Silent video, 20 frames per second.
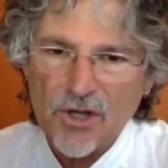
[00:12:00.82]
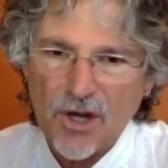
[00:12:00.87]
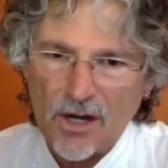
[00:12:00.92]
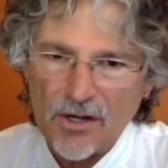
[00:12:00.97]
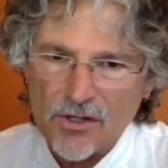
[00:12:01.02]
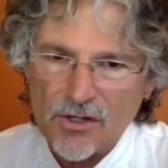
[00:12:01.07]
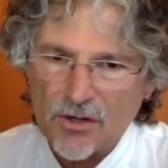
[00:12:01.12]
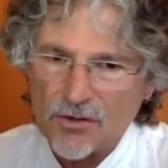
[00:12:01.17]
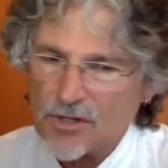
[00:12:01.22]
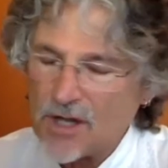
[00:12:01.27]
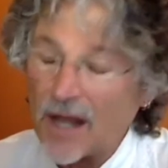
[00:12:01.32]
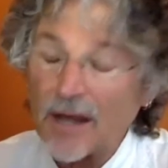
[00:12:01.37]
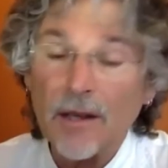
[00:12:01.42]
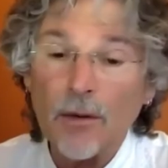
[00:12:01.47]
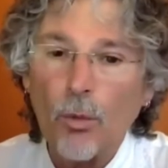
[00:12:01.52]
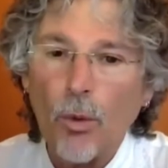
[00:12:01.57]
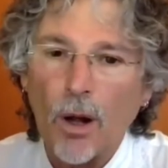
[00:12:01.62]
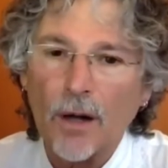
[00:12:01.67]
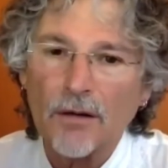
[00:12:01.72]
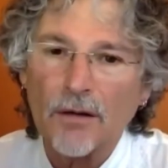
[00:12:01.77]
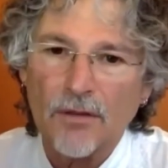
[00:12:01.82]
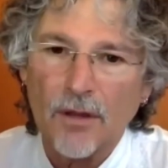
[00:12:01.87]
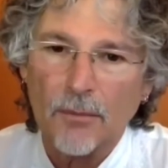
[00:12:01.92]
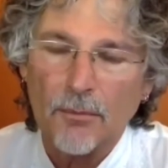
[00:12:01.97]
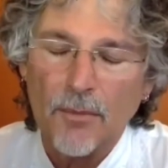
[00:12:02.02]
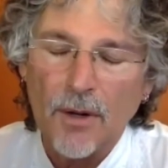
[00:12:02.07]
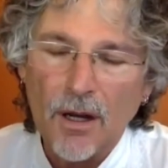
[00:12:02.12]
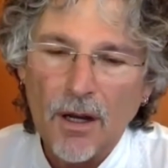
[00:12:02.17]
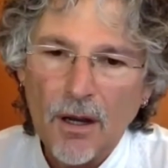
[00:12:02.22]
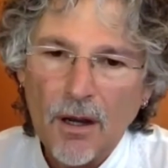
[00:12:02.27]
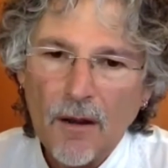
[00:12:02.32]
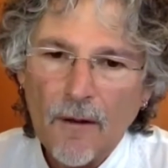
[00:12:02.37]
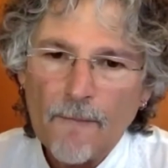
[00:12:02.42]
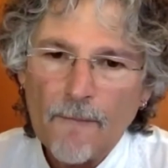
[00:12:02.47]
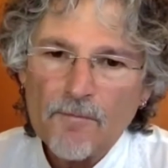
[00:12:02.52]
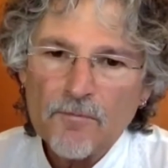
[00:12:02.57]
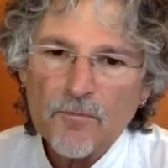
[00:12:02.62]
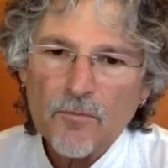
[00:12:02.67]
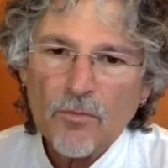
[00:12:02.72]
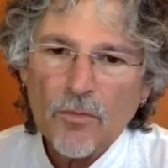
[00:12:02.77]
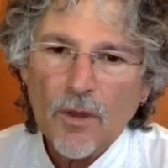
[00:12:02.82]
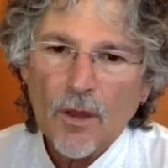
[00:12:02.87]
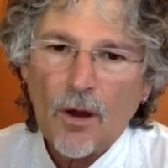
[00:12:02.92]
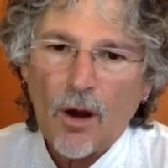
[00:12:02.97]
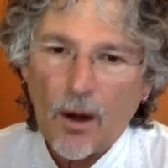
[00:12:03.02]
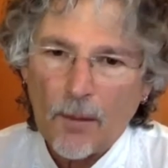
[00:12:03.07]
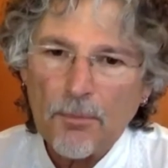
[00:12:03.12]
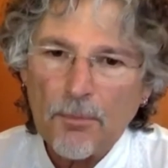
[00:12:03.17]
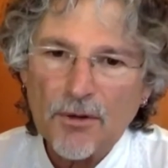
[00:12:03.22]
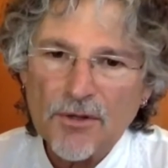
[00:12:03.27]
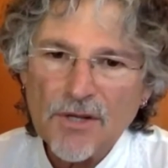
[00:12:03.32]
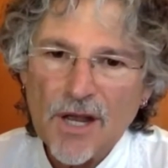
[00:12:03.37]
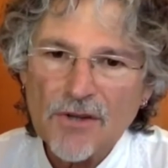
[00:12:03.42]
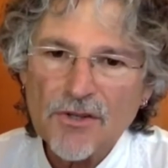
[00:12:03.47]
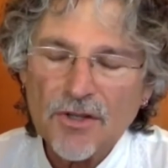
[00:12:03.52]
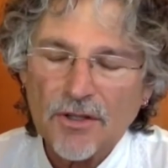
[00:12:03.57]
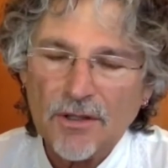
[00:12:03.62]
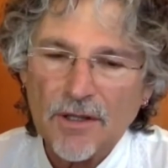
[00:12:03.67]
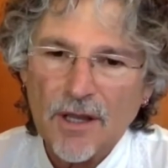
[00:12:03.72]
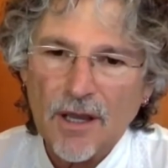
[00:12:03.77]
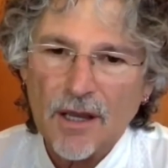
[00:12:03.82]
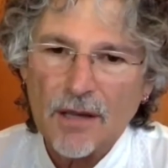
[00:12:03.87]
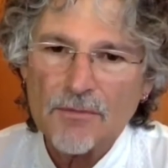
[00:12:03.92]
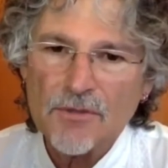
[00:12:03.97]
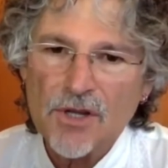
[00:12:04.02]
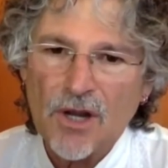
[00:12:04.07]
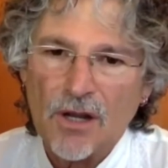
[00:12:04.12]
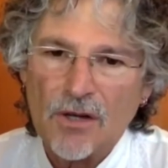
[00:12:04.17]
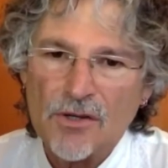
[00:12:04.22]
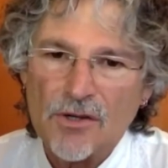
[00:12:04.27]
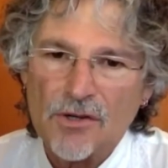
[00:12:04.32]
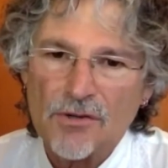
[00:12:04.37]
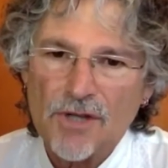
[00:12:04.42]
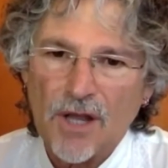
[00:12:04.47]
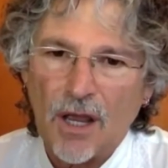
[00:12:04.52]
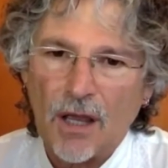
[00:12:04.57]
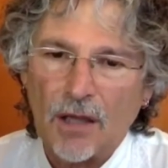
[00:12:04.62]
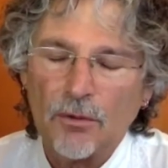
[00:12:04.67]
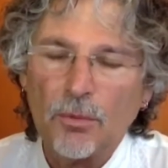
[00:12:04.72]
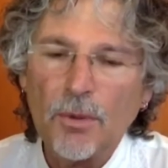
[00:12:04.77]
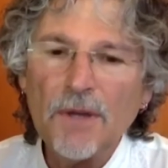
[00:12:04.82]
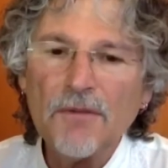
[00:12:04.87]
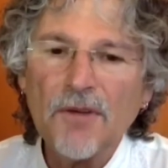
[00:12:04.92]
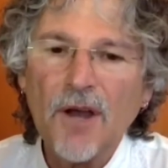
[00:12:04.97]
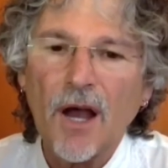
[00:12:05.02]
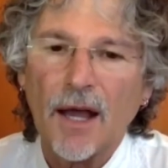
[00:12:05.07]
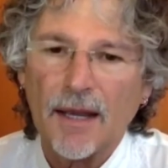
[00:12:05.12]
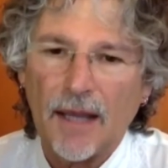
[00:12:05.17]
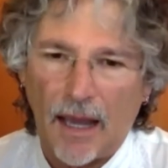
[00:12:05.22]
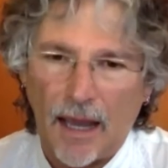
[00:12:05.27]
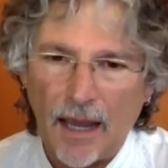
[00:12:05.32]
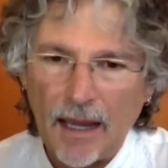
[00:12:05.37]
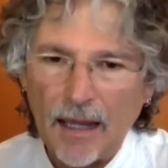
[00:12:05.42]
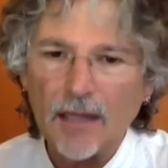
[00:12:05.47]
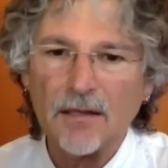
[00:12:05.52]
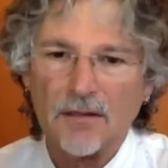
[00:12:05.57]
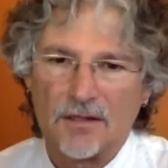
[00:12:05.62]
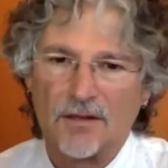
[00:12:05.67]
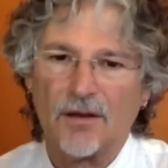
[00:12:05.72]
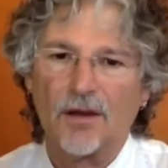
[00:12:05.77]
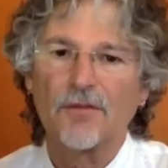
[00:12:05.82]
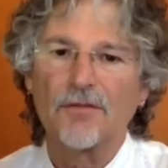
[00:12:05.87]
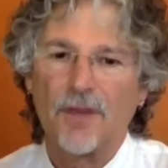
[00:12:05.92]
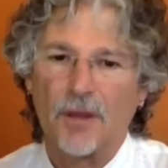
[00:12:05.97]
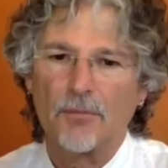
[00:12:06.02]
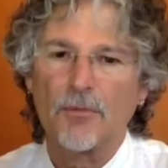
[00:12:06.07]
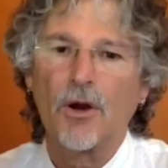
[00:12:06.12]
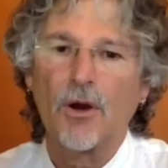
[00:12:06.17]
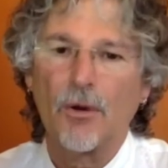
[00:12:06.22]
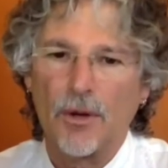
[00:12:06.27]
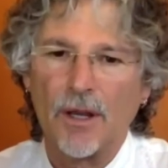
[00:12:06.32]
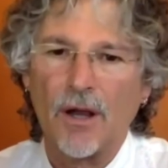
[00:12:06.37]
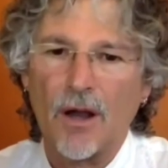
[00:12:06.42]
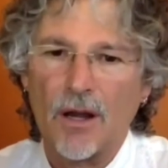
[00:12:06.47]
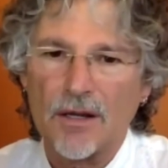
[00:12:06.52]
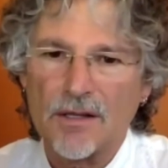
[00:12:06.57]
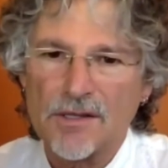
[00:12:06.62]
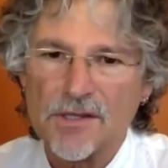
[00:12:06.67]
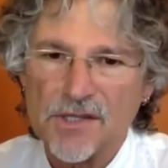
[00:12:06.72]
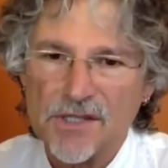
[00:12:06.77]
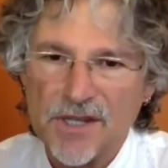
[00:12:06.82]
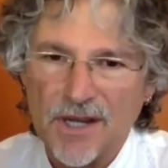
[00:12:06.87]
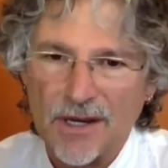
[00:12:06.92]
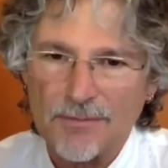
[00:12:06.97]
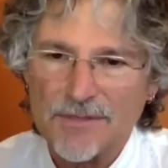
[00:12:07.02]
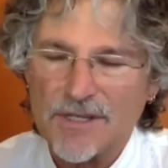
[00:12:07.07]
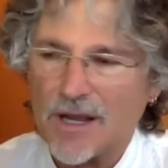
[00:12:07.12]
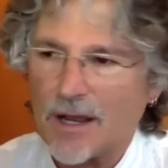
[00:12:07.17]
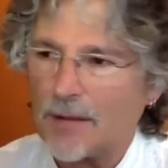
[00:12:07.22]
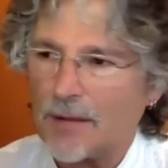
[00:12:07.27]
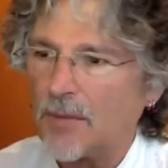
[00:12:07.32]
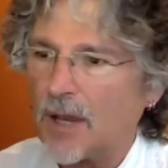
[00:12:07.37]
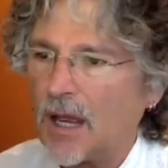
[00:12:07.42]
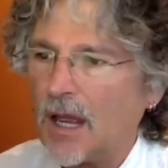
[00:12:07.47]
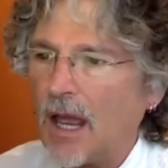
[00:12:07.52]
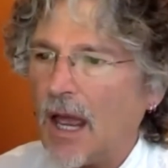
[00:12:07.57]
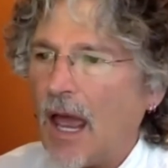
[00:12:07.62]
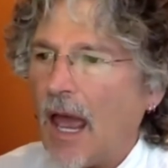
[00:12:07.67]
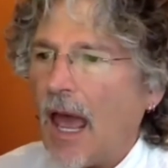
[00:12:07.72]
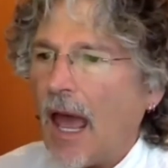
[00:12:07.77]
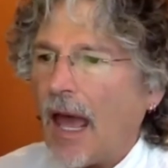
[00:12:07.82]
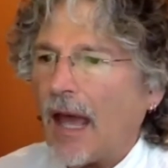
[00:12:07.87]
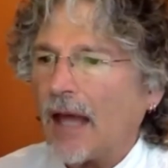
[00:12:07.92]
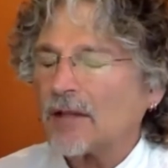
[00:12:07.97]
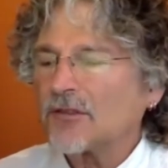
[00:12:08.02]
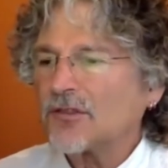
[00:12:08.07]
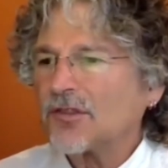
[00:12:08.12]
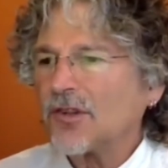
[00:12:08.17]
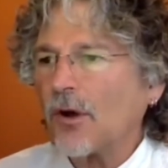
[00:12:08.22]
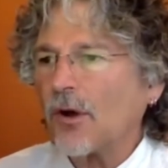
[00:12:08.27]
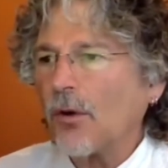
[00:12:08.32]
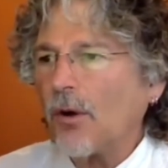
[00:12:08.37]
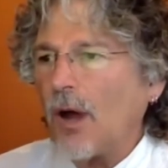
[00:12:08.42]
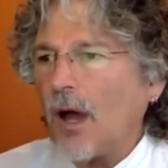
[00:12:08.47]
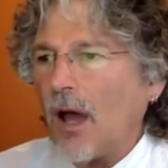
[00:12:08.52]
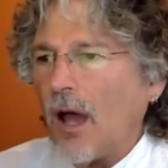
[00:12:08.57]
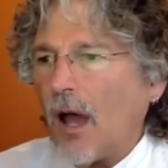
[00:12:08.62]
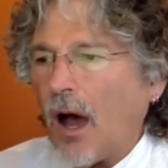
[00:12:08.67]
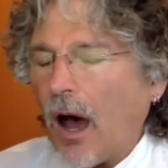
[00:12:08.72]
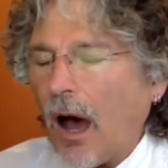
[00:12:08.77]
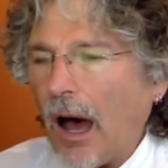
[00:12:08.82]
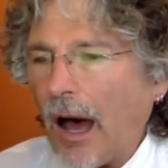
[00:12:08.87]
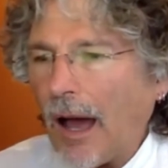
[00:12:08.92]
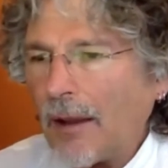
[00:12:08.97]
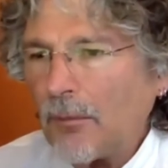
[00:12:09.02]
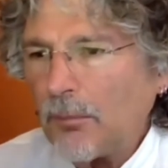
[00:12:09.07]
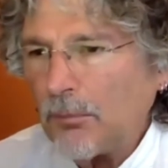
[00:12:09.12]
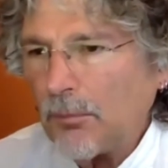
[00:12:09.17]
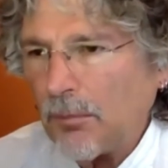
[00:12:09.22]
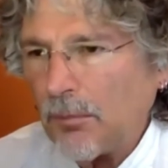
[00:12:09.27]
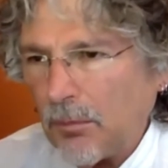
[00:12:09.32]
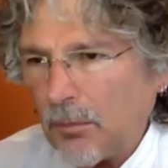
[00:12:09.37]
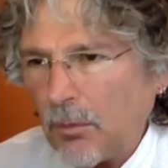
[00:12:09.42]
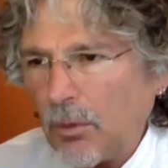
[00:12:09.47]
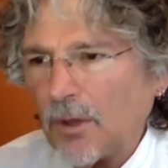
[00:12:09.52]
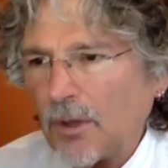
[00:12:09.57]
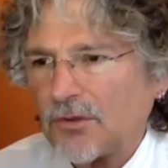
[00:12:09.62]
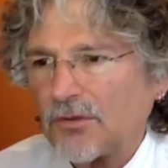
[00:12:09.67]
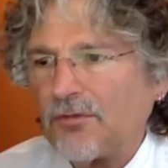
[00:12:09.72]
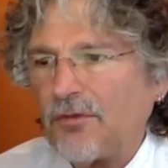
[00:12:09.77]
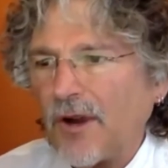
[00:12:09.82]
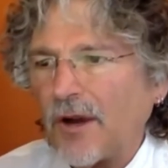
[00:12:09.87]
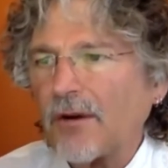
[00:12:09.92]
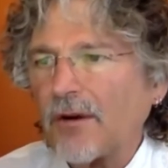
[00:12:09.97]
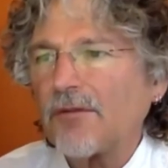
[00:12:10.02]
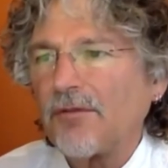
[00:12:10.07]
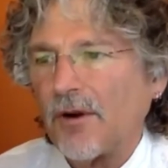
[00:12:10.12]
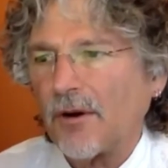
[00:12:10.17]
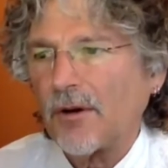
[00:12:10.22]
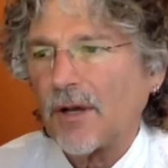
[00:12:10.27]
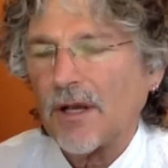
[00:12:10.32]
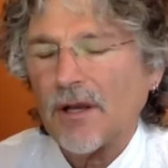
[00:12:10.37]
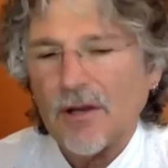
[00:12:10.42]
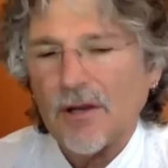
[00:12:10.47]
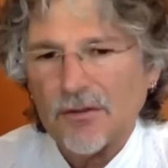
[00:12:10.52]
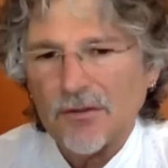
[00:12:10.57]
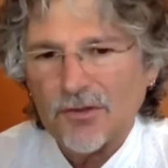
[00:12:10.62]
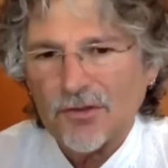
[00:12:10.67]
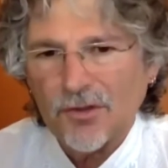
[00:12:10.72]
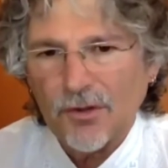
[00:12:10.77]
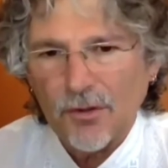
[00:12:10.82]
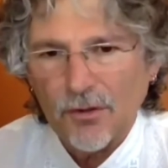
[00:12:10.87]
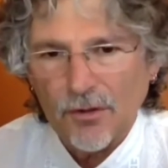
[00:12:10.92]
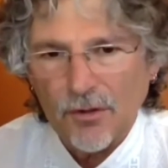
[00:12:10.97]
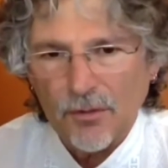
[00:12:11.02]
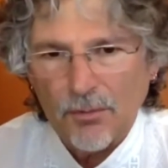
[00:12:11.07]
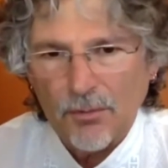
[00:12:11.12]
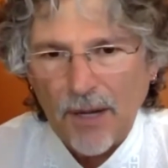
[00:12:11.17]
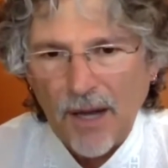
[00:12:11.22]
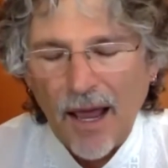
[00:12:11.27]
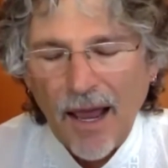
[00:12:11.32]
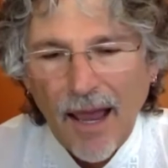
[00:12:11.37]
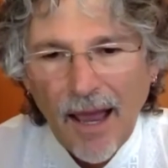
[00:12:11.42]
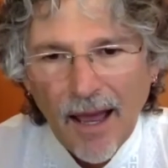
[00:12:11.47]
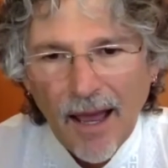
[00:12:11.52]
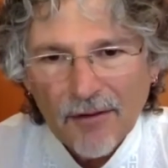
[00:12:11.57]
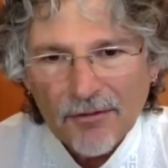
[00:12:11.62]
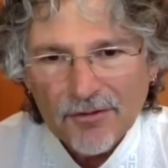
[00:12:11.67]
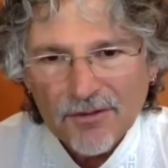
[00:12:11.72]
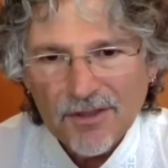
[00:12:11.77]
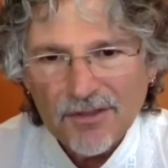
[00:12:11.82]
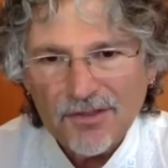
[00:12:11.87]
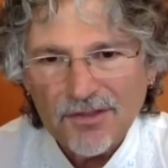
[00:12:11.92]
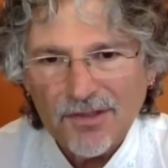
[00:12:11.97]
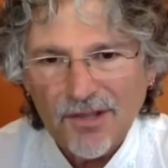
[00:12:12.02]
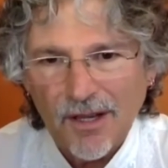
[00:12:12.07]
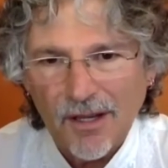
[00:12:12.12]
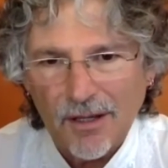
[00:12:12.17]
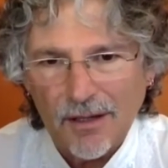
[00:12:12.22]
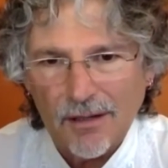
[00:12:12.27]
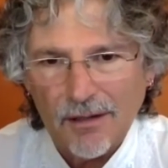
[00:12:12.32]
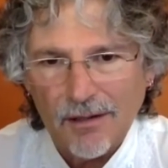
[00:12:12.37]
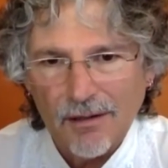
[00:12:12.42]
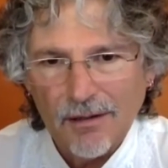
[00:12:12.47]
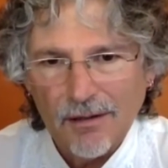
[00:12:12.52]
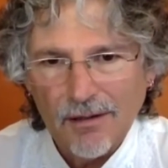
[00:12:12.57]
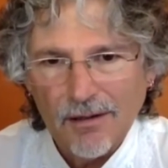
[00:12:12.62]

changers. Any one of them are potentially game changers. And we've got 8 of them going on at the same time. And so I was very, very concerned, but I have to say,